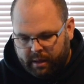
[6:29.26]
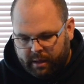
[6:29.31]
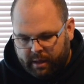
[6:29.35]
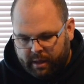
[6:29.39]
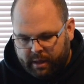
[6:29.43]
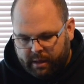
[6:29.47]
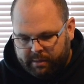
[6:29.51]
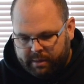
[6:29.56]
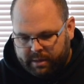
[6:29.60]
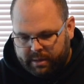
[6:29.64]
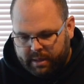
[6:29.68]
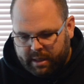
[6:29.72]

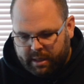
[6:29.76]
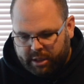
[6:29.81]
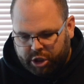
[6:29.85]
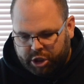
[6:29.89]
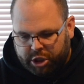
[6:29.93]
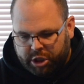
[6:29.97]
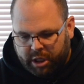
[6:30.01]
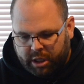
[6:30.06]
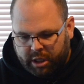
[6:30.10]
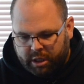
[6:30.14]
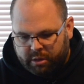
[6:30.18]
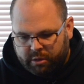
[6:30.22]
I would say
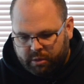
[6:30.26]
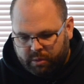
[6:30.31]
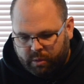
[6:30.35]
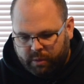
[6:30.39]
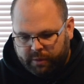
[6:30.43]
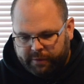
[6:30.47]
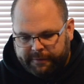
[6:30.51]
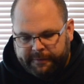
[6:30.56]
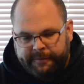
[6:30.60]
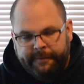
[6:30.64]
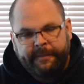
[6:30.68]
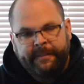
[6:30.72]
chicken
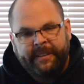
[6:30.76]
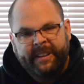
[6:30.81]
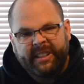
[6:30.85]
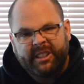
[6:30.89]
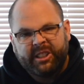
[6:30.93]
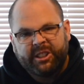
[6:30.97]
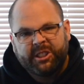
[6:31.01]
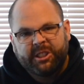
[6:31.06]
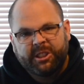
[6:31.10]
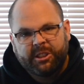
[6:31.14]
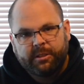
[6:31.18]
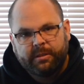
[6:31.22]
or
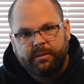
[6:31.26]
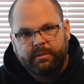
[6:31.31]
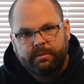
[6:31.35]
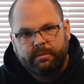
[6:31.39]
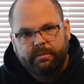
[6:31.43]
fish.